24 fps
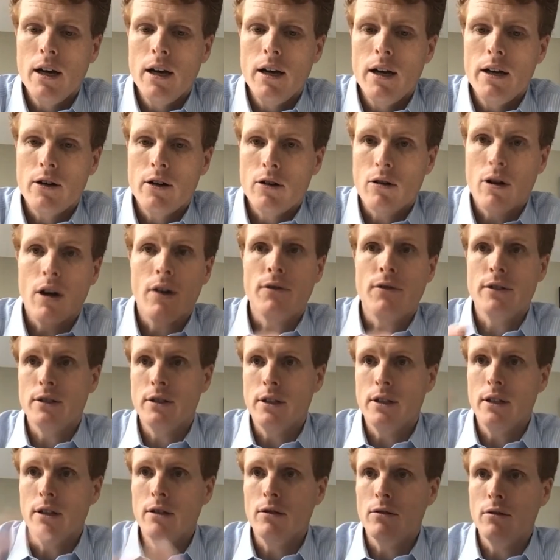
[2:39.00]
in our office,
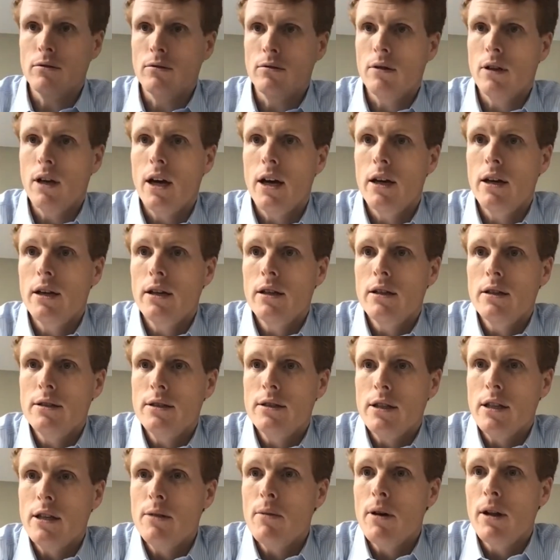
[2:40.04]
and
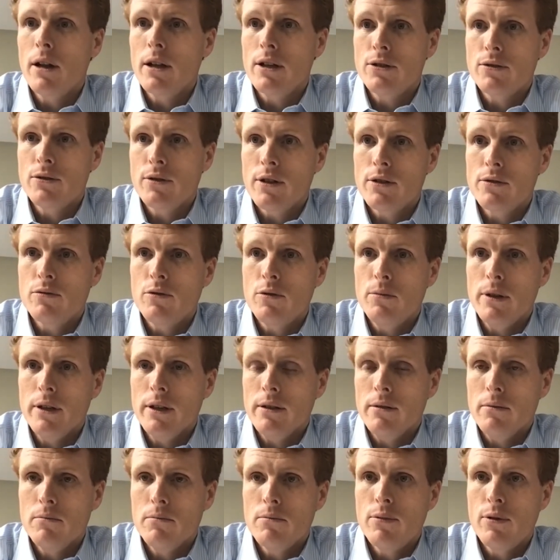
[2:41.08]
his email address will
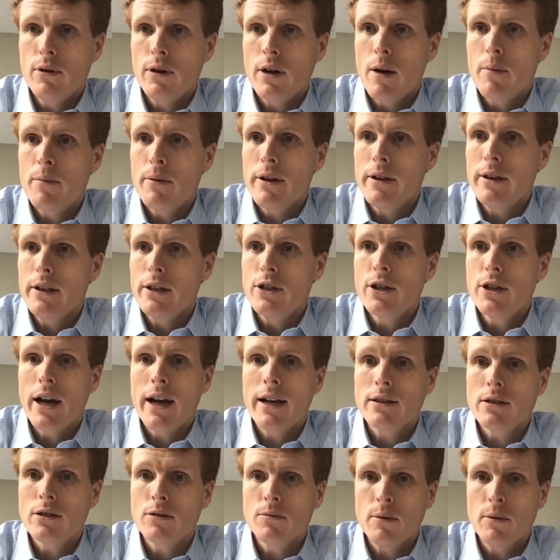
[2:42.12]
be put up in the
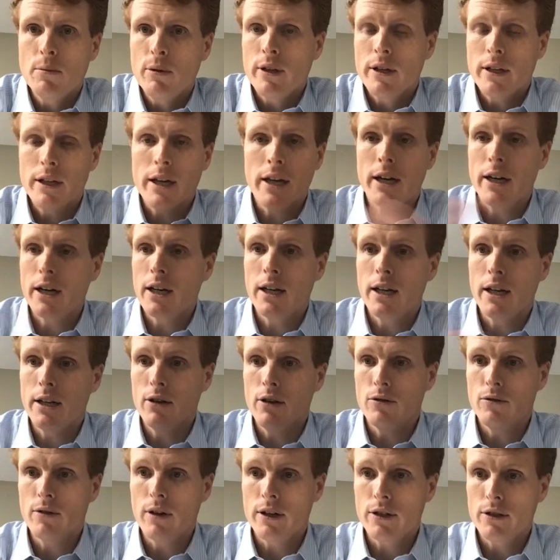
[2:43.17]
chat so people can get it. I know,
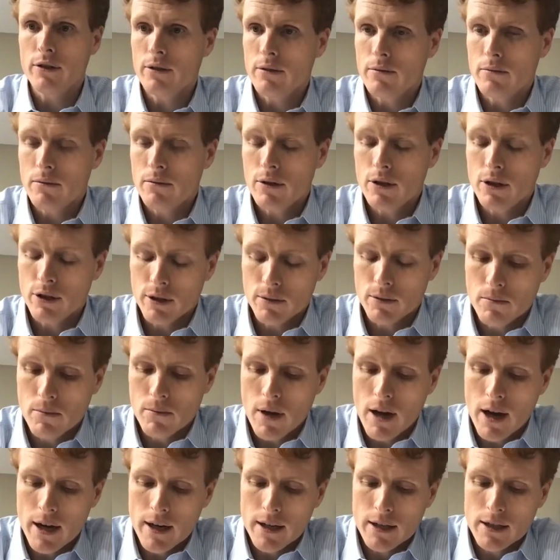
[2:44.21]
Greg, you can
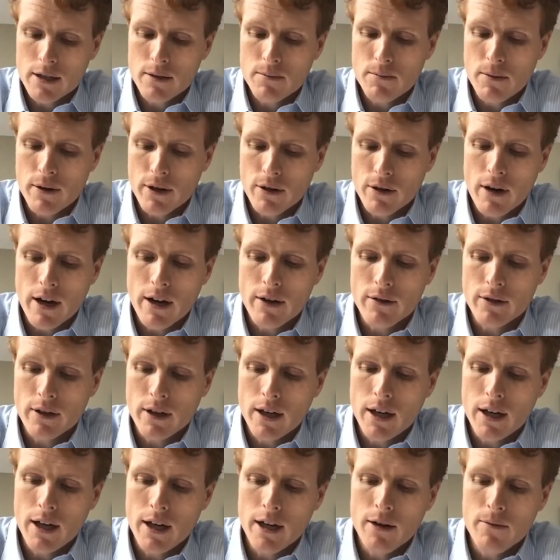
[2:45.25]
spin it around.
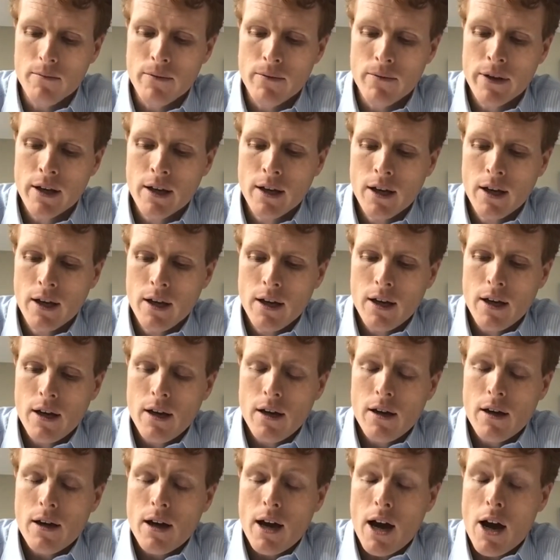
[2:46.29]

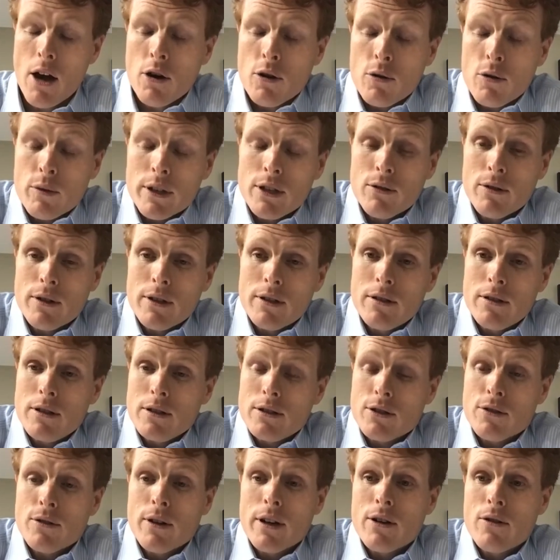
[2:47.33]
How are we doing?
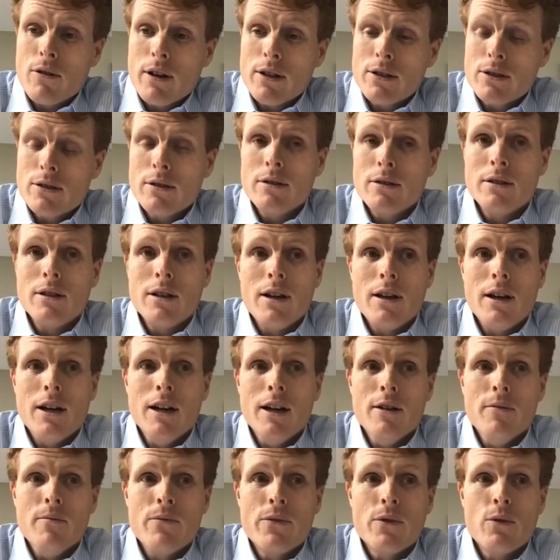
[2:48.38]
It's a great question.
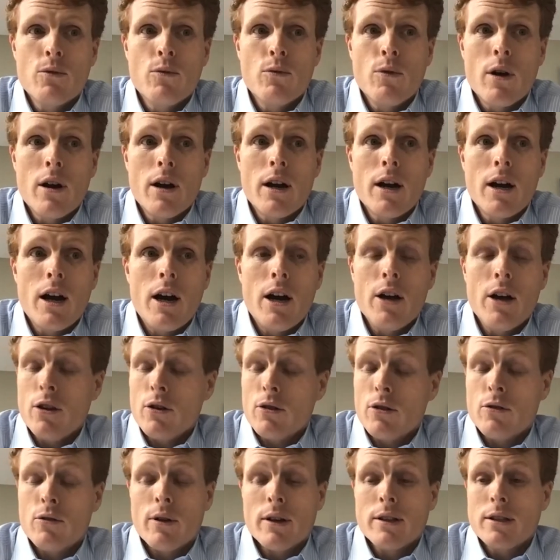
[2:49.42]
On the
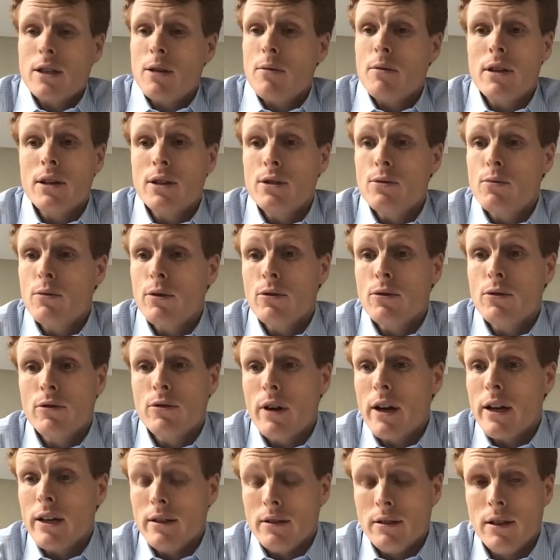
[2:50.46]
grand scheme of things, we're doing
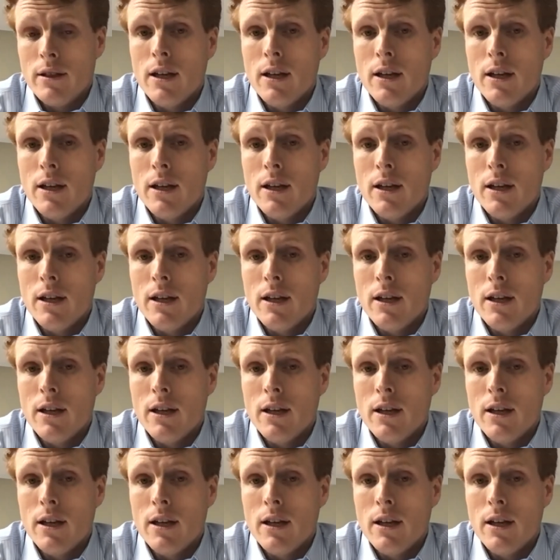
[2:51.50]
great.